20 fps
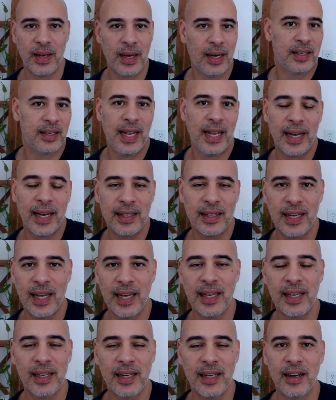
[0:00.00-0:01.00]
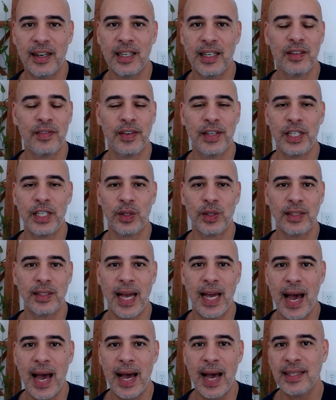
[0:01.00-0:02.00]
taking on individual
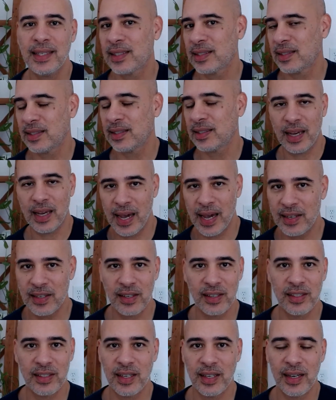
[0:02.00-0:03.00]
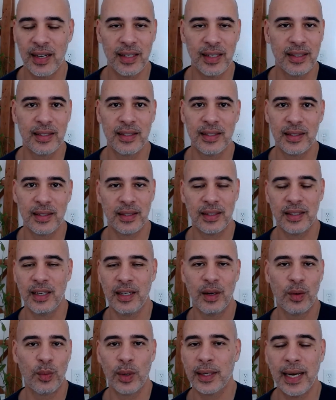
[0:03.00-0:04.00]
tasks, exercise,
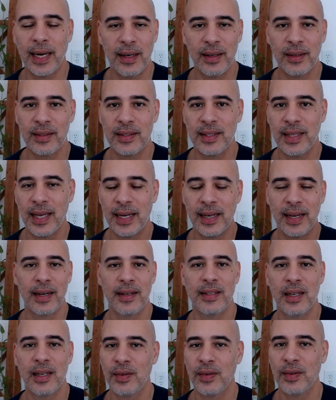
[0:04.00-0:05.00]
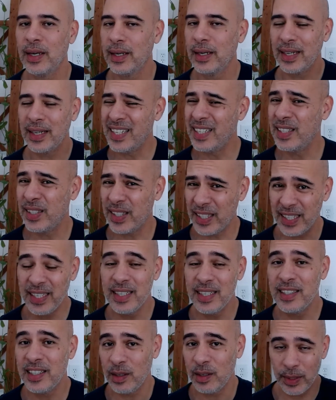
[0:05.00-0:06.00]
workouts, that kind of stuff is
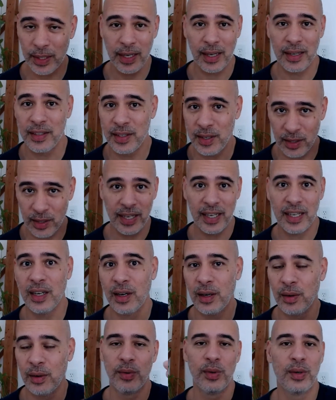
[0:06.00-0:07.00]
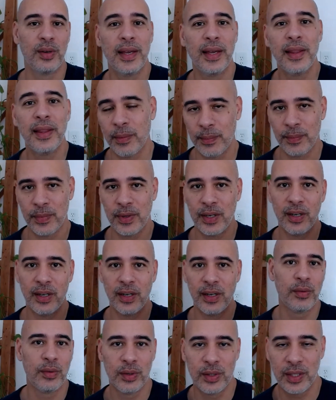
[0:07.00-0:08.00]
easy because you're in a rhythm, you're in a
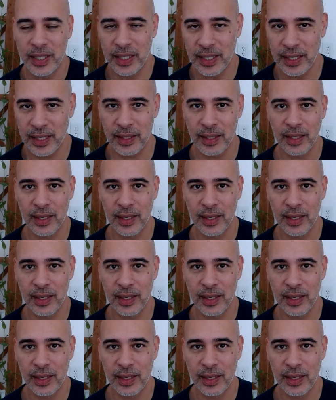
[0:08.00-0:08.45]
routine,